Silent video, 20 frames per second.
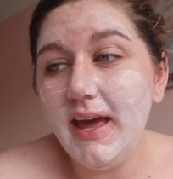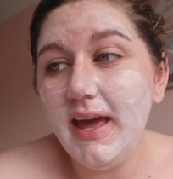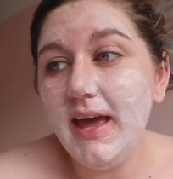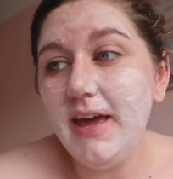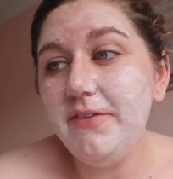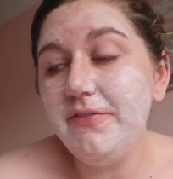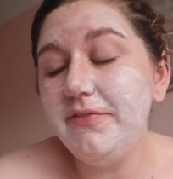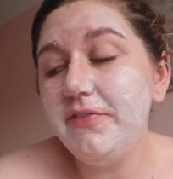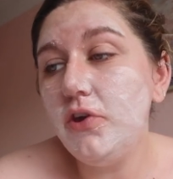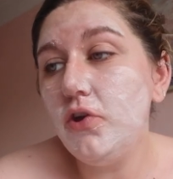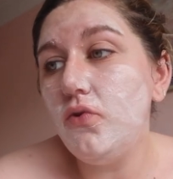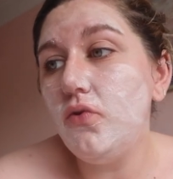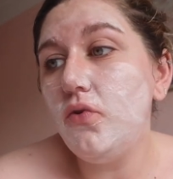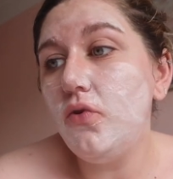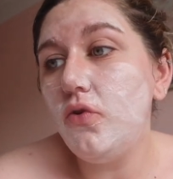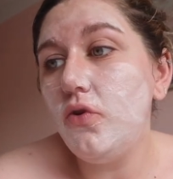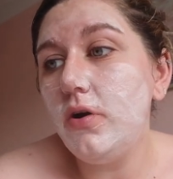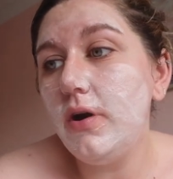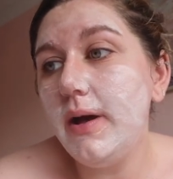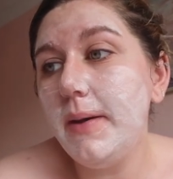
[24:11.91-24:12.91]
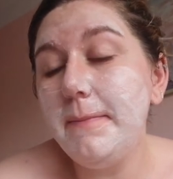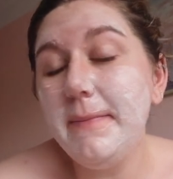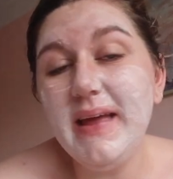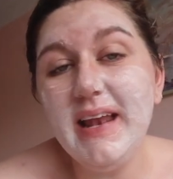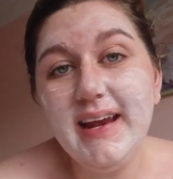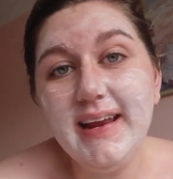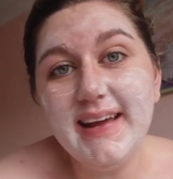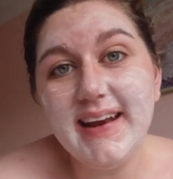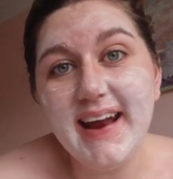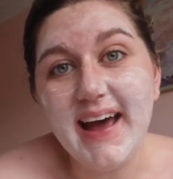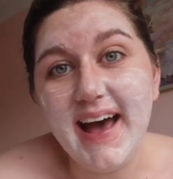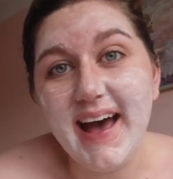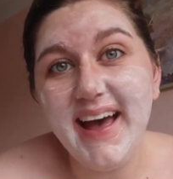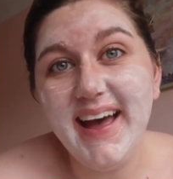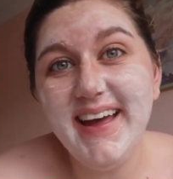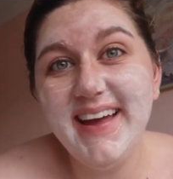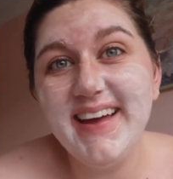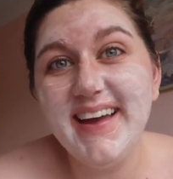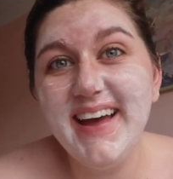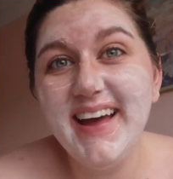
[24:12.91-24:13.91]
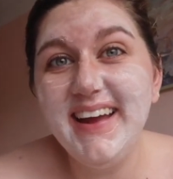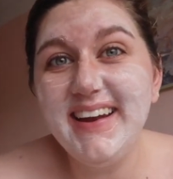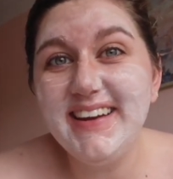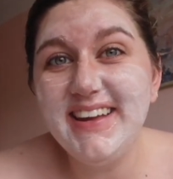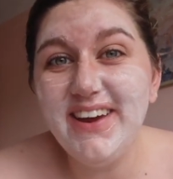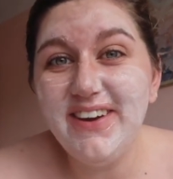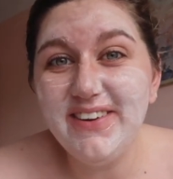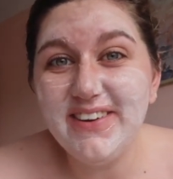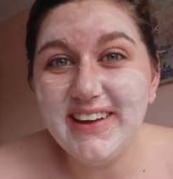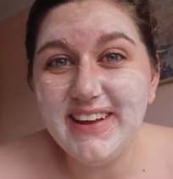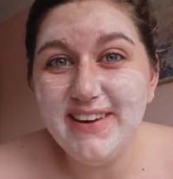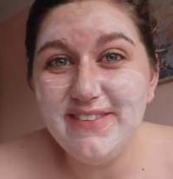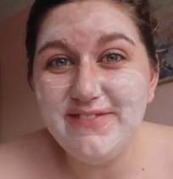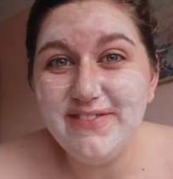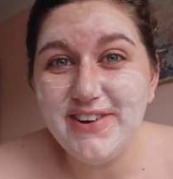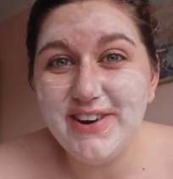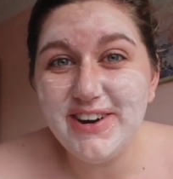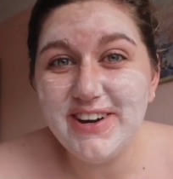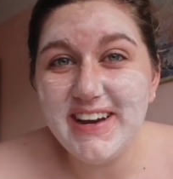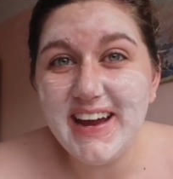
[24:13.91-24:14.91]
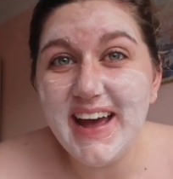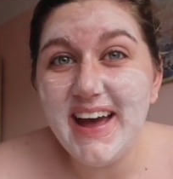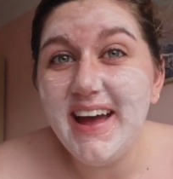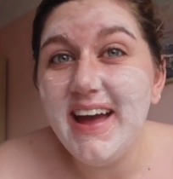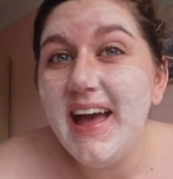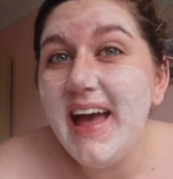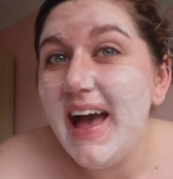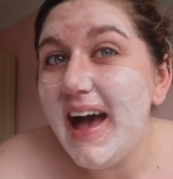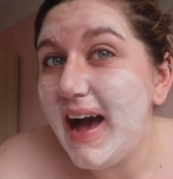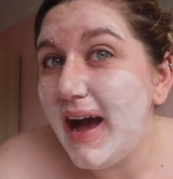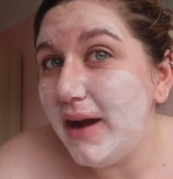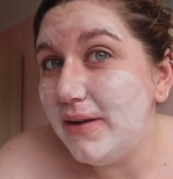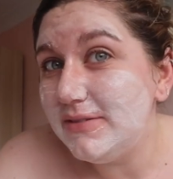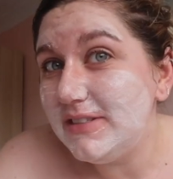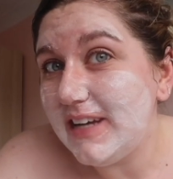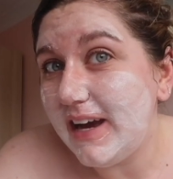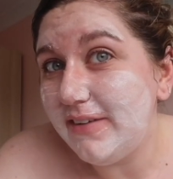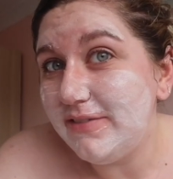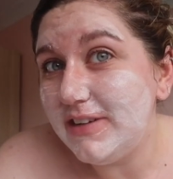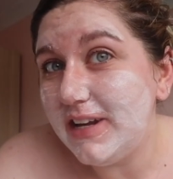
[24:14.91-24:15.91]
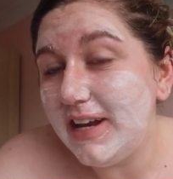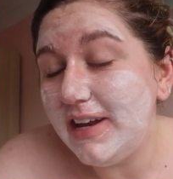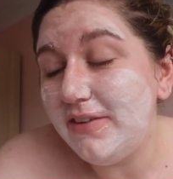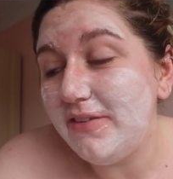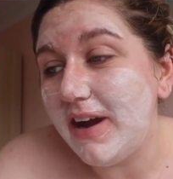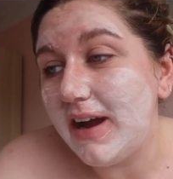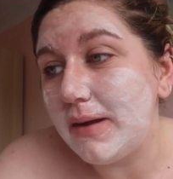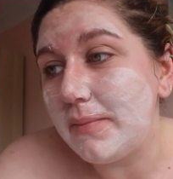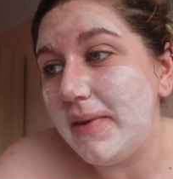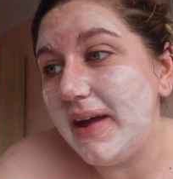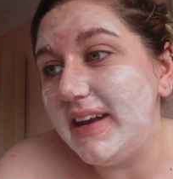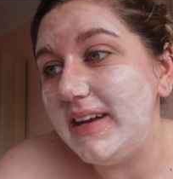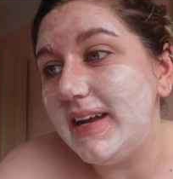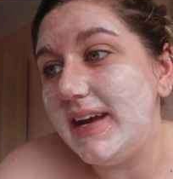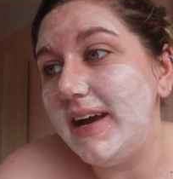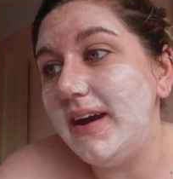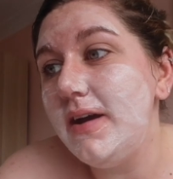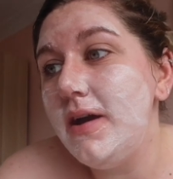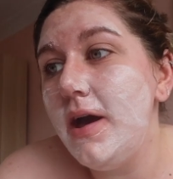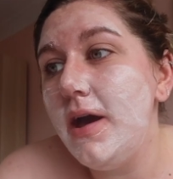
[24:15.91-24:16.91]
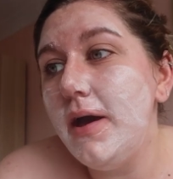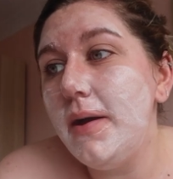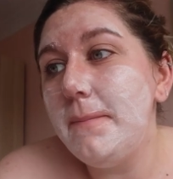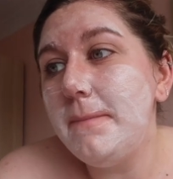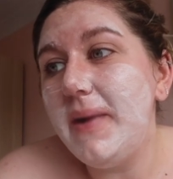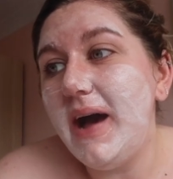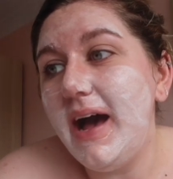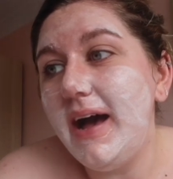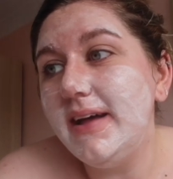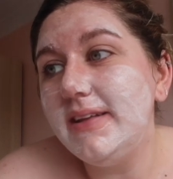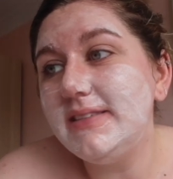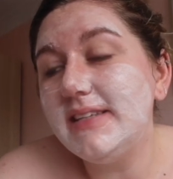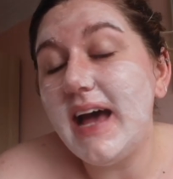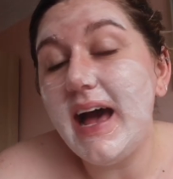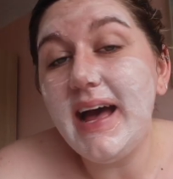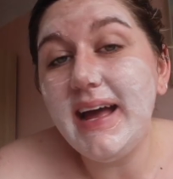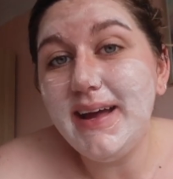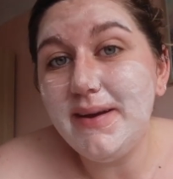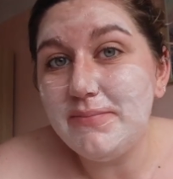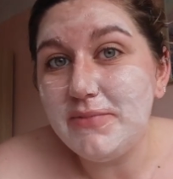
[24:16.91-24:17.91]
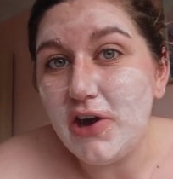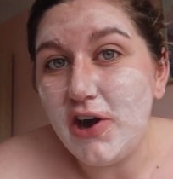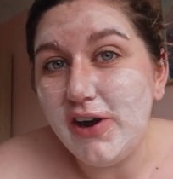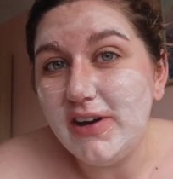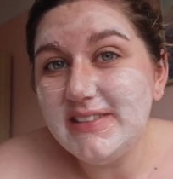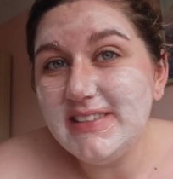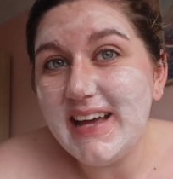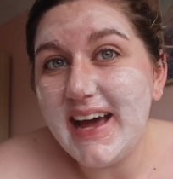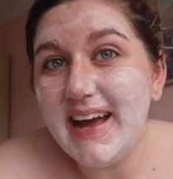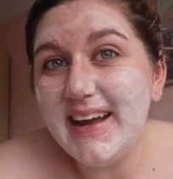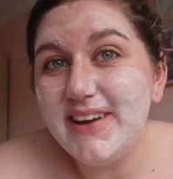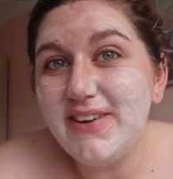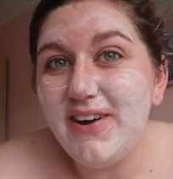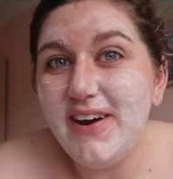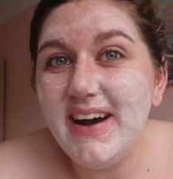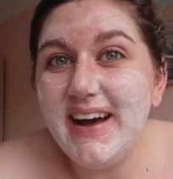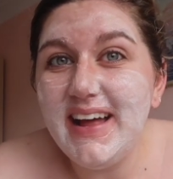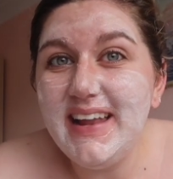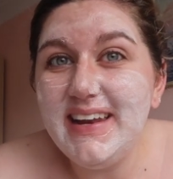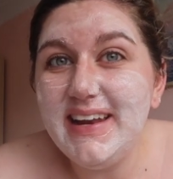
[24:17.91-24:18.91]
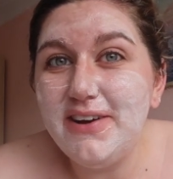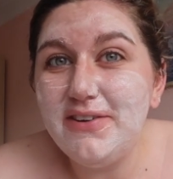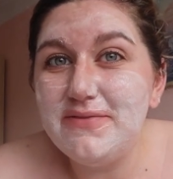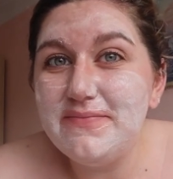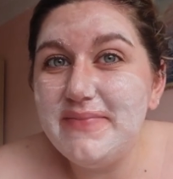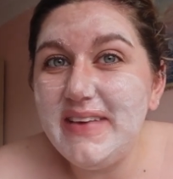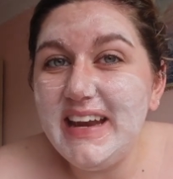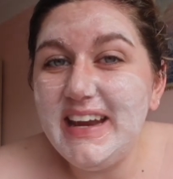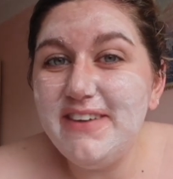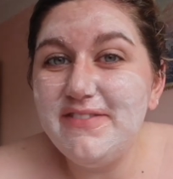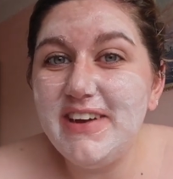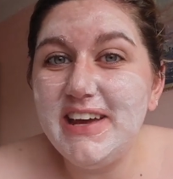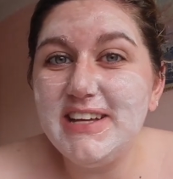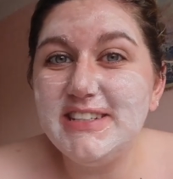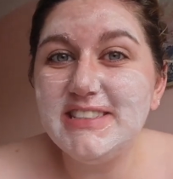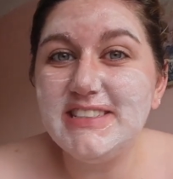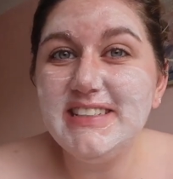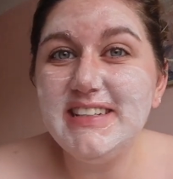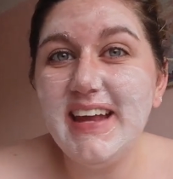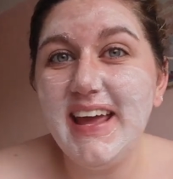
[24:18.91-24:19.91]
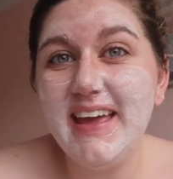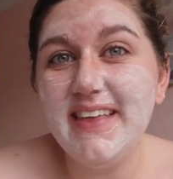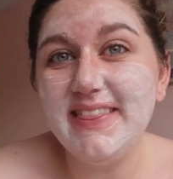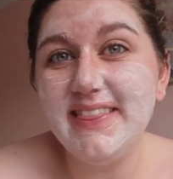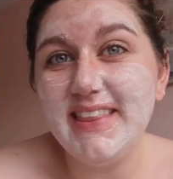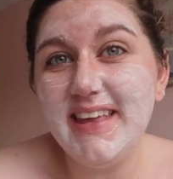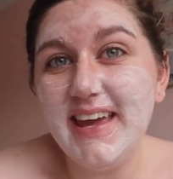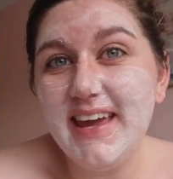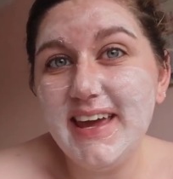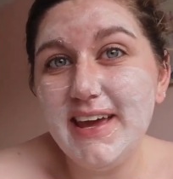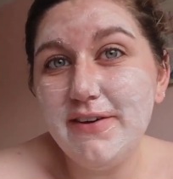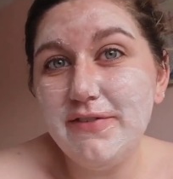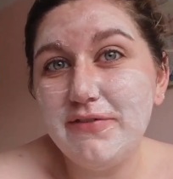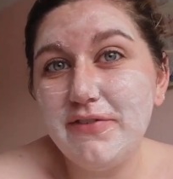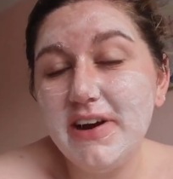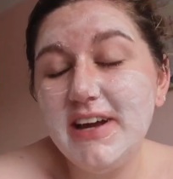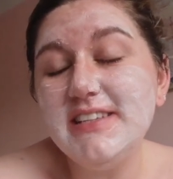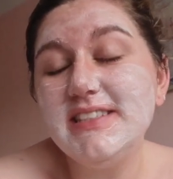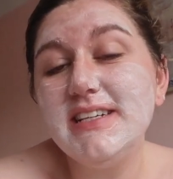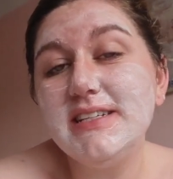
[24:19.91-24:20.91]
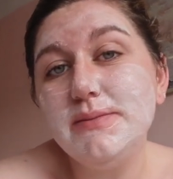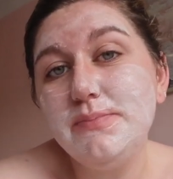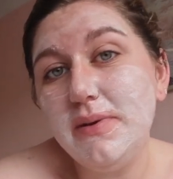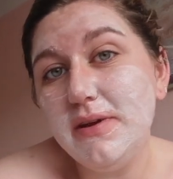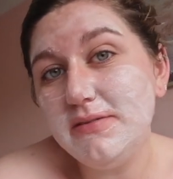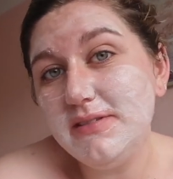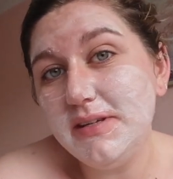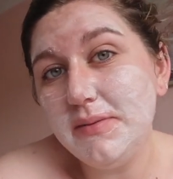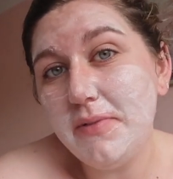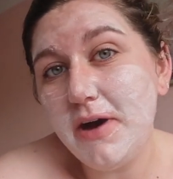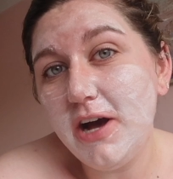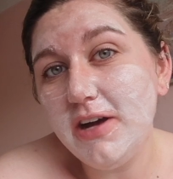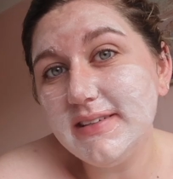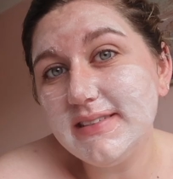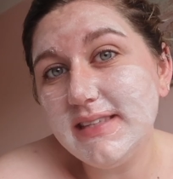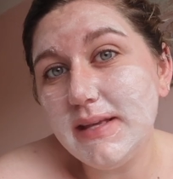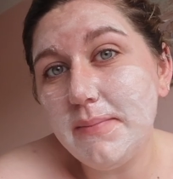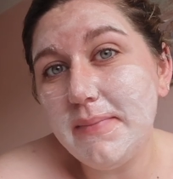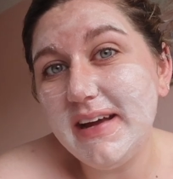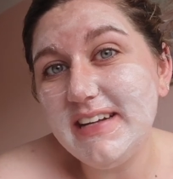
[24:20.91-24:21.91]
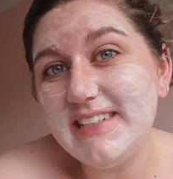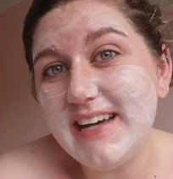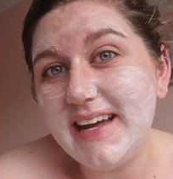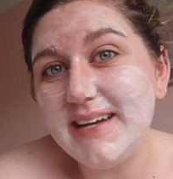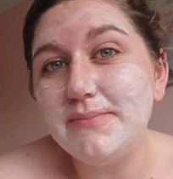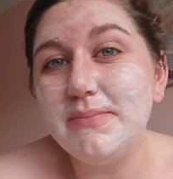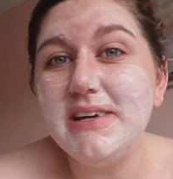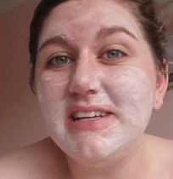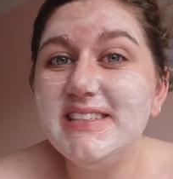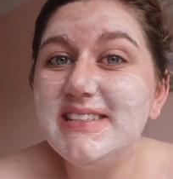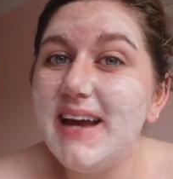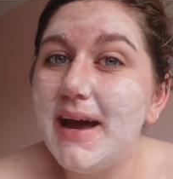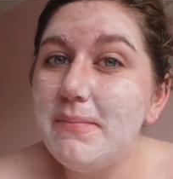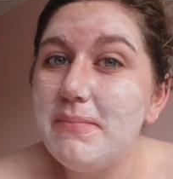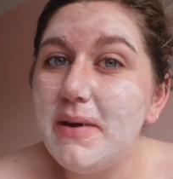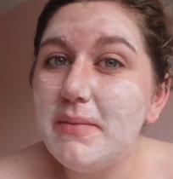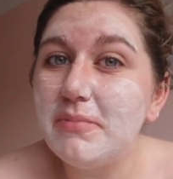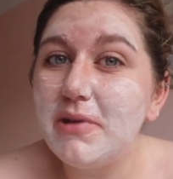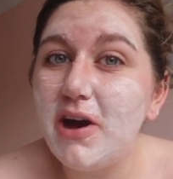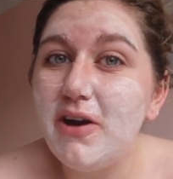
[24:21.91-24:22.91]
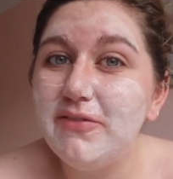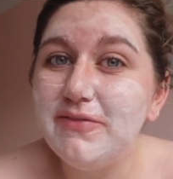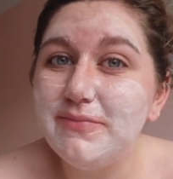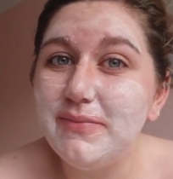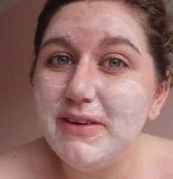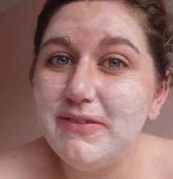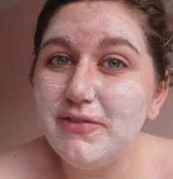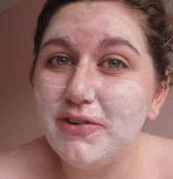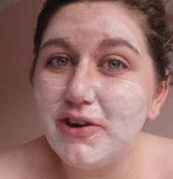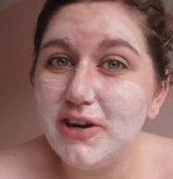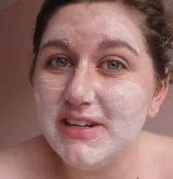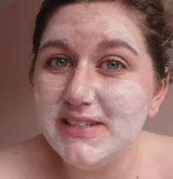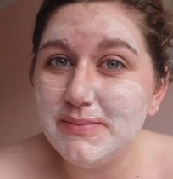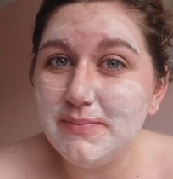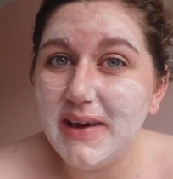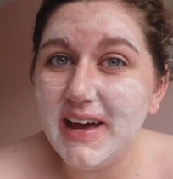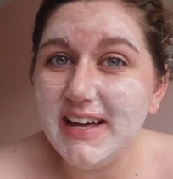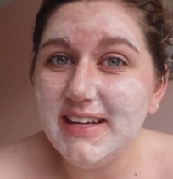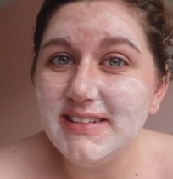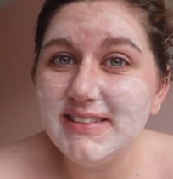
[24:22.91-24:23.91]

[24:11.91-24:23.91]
If you're a millionaire and you can afford it, I would definitely recommend it. But I am not. I got a little mini version in the Fraser's Beauty box that my dad and my stepmom got for me for Christmas.